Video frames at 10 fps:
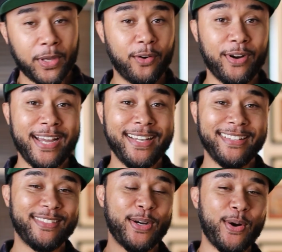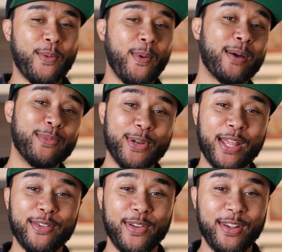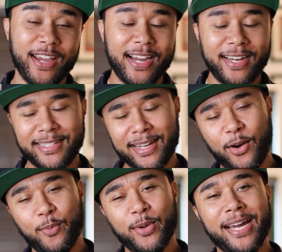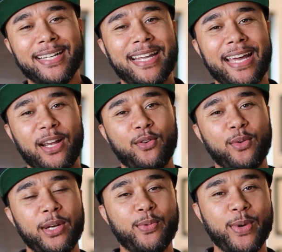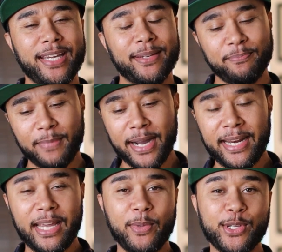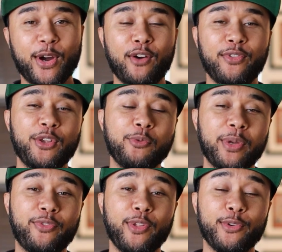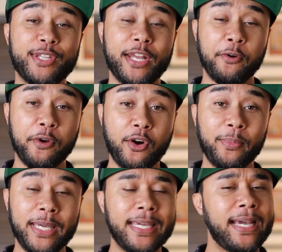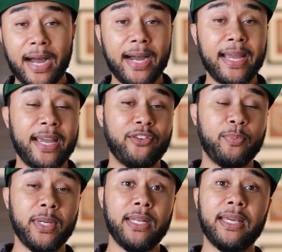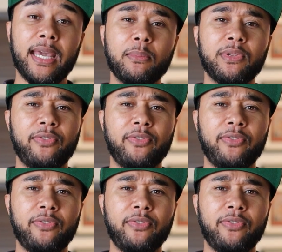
All right, welcome to another video, guys. I hope you guys had a great week. My name is Harvey Newman, for those that don't know me. I have been in game